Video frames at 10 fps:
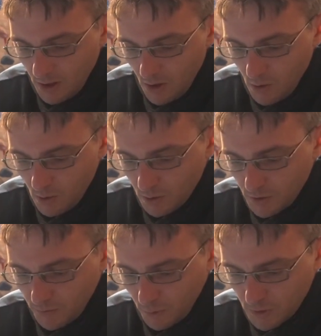Holds
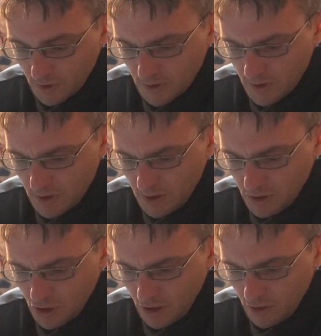forces the
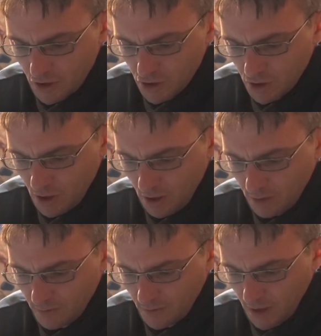generation
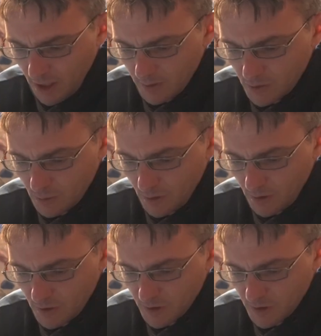of climbs with